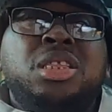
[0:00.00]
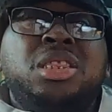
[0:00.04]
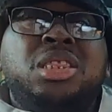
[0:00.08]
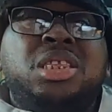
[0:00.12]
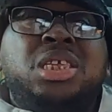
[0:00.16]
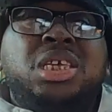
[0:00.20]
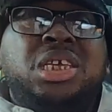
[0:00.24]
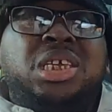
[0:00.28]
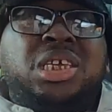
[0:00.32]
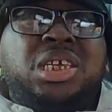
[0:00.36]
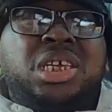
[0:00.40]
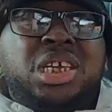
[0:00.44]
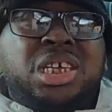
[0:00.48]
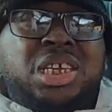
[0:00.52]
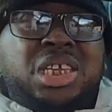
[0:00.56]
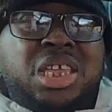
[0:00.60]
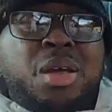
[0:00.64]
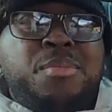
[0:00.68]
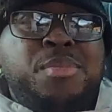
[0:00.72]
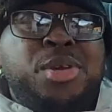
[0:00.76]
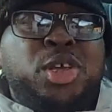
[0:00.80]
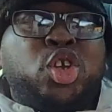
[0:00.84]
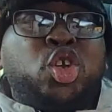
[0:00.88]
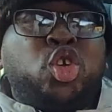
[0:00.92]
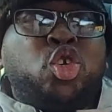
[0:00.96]
the
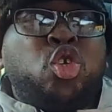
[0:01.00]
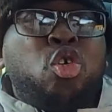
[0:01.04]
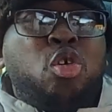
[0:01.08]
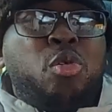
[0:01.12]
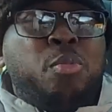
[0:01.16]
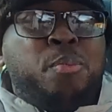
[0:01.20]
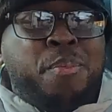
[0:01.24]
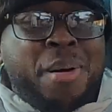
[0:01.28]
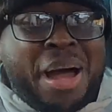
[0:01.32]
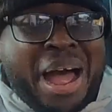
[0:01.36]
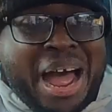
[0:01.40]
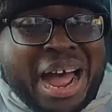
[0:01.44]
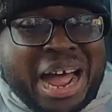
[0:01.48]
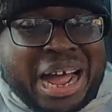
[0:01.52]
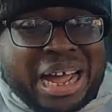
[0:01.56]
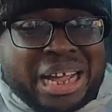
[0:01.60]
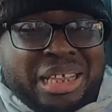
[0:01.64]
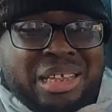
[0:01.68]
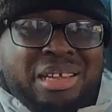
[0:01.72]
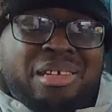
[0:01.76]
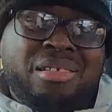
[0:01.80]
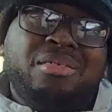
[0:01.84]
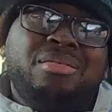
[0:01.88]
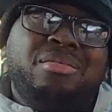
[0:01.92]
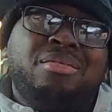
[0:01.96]
system is so bad
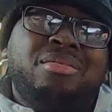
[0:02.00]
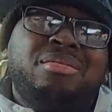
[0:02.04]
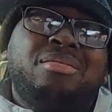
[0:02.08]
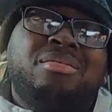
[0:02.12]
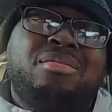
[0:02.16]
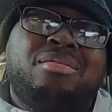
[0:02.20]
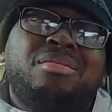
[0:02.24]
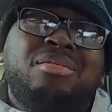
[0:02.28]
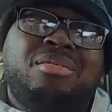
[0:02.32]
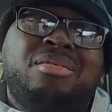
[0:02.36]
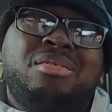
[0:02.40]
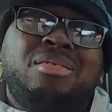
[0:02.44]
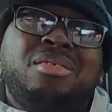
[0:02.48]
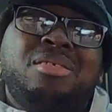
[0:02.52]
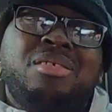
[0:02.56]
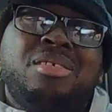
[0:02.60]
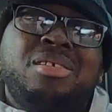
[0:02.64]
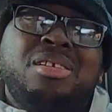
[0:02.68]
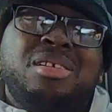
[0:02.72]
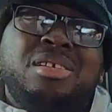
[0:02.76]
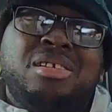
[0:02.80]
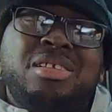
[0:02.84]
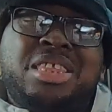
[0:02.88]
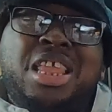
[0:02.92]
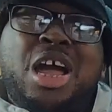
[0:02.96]

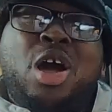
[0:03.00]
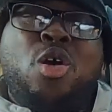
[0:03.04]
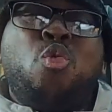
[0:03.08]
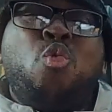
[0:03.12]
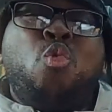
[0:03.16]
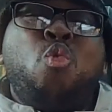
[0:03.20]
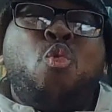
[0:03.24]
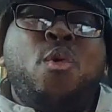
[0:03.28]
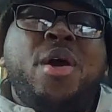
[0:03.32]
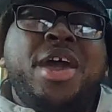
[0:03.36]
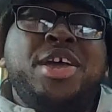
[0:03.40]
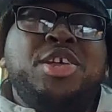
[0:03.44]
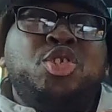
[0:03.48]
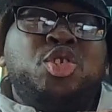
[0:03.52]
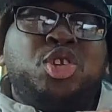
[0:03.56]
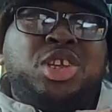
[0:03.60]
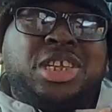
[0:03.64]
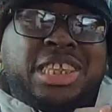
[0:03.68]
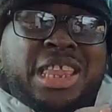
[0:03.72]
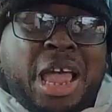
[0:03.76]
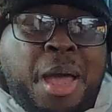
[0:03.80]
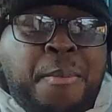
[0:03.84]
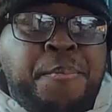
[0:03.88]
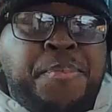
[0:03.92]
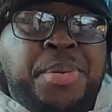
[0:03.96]
that when you
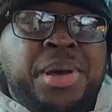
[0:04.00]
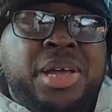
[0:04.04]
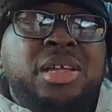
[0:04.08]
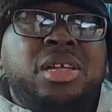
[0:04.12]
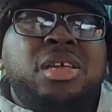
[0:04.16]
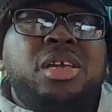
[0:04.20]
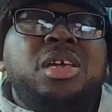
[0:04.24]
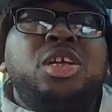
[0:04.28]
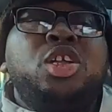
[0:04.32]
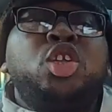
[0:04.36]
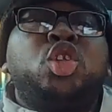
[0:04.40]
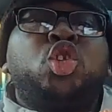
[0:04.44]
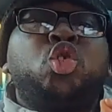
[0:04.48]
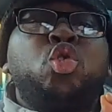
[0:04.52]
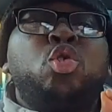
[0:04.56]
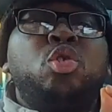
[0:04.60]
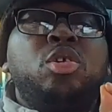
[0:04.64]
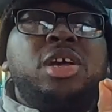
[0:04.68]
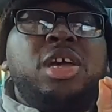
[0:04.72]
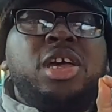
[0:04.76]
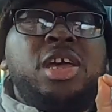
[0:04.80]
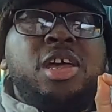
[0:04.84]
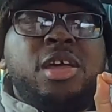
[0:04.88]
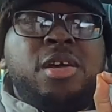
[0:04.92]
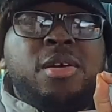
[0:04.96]
step in
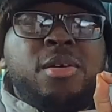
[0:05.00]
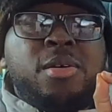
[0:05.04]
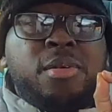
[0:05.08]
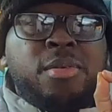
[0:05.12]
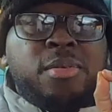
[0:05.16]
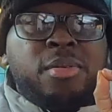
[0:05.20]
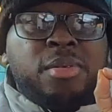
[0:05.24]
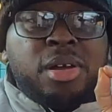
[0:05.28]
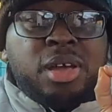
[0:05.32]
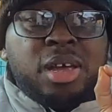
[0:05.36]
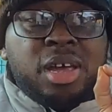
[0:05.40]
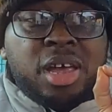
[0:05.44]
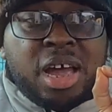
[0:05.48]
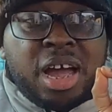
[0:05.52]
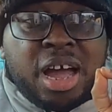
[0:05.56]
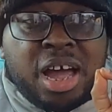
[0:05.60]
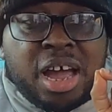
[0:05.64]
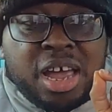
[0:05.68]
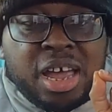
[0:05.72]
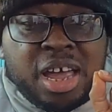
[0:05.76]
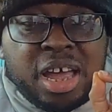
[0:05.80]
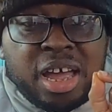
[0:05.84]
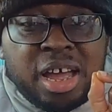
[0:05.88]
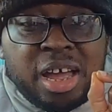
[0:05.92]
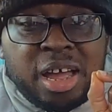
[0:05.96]
into a,
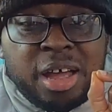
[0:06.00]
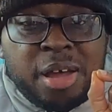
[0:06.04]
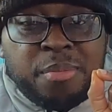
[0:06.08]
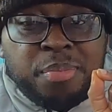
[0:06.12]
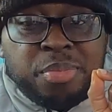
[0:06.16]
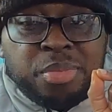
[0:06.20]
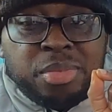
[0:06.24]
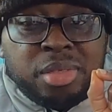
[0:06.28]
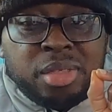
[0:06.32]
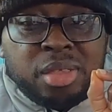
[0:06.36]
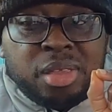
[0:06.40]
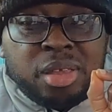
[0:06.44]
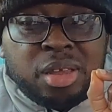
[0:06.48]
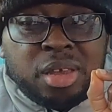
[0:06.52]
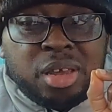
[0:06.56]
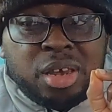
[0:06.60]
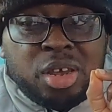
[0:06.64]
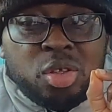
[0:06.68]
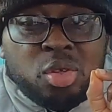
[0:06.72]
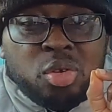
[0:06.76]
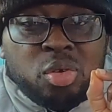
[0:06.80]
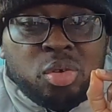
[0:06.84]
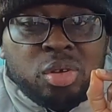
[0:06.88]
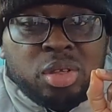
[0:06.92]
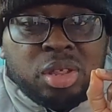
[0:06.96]
um,
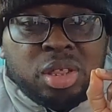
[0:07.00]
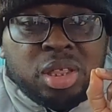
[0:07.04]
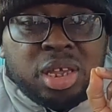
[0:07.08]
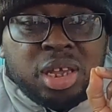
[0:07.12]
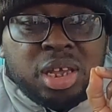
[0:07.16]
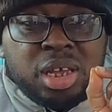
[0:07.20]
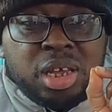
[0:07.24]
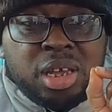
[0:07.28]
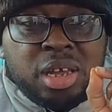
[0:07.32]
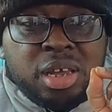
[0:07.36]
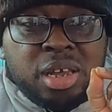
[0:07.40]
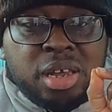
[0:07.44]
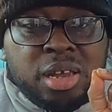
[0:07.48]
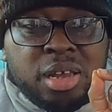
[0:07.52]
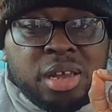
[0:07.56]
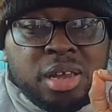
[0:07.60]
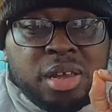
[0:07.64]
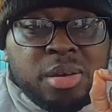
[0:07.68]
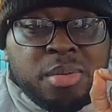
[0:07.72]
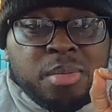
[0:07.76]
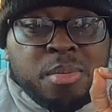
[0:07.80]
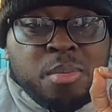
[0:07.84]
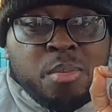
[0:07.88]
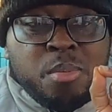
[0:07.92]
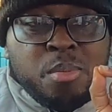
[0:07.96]
you know,
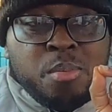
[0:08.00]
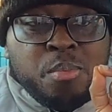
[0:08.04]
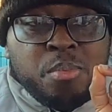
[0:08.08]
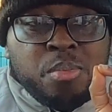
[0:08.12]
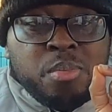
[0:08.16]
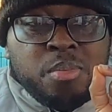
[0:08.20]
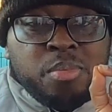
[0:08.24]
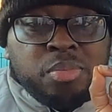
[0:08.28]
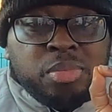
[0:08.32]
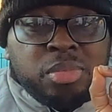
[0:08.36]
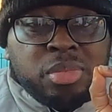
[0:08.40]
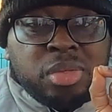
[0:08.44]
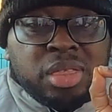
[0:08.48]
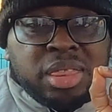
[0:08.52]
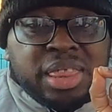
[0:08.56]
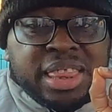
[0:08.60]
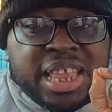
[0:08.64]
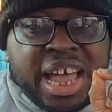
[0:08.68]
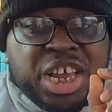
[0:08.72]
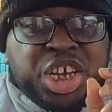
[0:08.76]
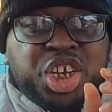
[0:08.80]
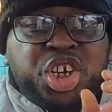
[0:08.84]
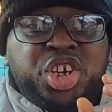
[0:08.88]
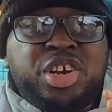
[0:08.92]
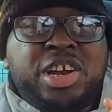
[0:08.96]
the
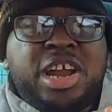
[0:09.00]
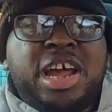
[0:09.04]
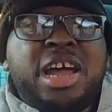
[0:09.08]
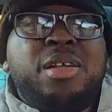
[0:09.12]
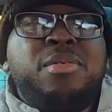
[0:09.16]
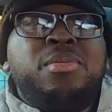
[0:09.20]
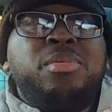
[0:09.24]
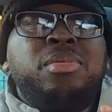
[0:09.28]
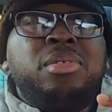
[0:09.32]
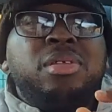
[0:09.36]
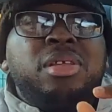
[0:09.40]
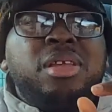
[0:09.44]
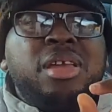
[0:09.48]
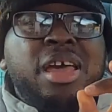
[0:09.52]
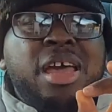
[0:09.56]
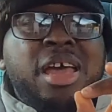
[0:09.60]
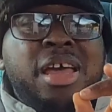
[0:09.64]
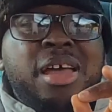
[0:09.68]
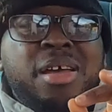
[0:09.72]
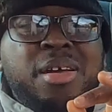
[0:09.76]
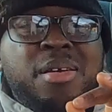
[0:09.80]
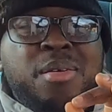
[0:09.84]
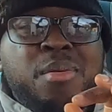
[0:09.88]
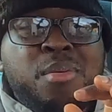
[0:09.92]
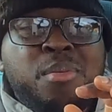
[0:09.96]
Nigerian
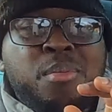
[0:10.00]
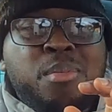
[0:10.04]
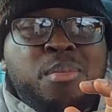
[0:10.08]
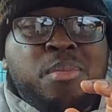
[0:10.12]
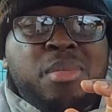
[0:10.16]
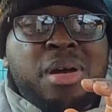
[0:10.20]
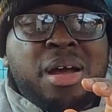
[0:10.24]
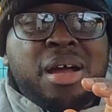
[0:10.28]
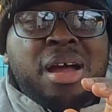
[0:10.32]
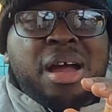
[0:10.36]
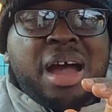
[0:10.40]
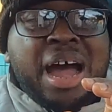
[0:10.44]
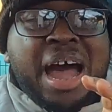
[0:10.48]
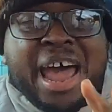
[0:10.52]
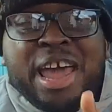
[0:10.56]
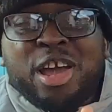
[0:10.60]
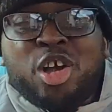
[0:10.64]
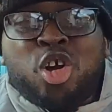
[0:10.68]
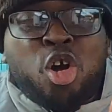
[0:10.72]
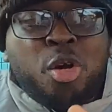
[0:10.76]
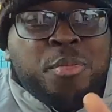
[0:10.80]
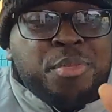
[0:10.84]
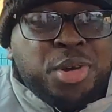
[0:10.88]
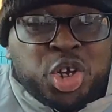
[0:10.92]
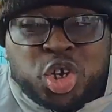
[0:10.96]

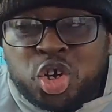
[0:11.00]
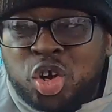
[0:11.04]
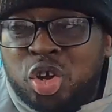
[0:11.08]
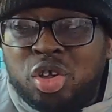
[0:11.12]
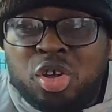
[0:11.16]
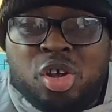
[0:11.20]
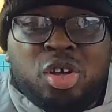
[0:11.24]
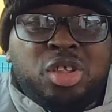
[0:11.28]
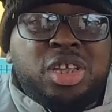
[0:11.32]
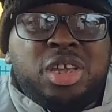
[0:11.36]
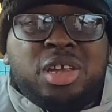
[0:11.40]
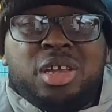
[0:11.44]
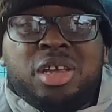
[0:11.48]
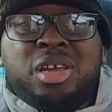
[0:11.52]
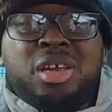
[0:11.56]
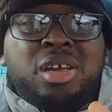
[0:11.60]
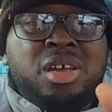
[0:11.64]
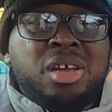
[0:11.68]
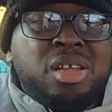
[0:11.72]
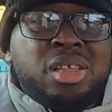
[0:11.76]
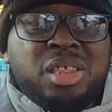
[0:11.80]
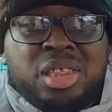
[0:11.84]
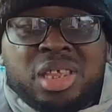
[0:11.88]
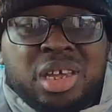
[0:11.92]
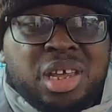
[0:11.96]
High Commission or the
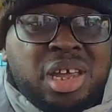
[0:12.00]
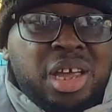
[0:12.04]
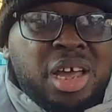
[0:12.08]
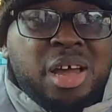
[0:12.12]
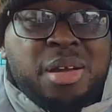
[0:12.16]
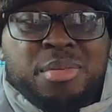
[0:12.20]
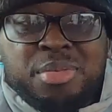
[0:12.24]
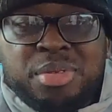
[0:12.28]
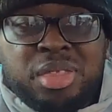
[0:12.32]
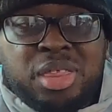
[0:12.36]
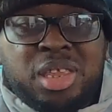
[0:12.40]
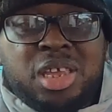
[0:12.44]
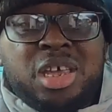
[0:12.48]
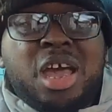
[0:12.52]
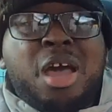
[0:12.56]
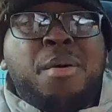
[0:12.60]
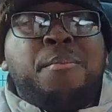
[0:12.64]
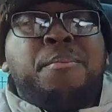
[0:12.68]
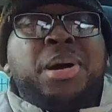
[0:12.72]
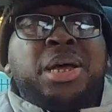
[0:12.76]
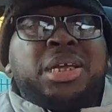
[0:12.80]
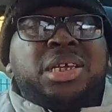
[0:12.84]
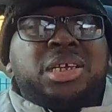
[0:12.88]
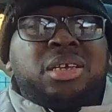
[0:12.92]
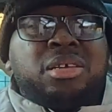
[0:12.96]
the uh, the
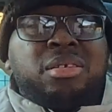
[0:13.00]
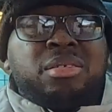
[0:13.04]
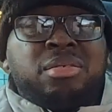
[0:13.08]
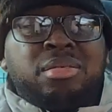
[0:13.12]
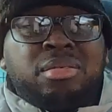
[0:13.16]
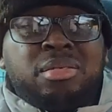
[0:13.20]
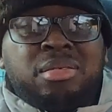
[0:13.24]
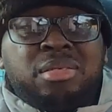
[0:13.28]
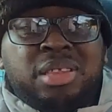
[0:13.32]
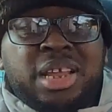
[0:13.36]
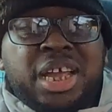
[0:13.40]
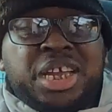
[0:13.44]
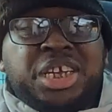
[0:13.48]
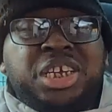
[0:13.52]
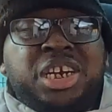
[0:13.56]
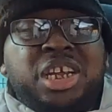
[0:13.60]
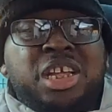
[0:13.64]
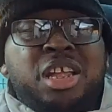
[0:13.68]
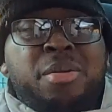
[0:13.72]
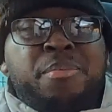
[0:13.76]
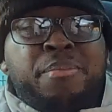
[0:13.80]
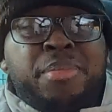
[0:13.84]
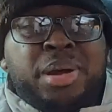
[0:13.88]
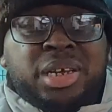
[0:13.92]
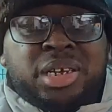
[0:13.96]
embassy,
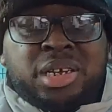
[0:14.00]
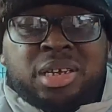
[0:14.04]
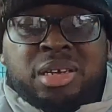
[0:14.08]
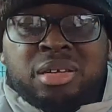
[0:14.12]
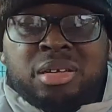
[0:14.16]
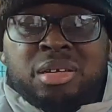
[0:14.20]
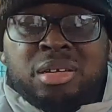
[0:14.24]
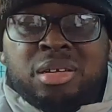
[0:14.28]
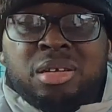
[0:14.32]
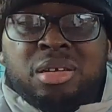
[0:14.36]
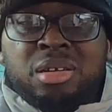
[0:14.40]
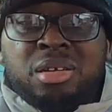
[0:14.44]
Nigerian embassy,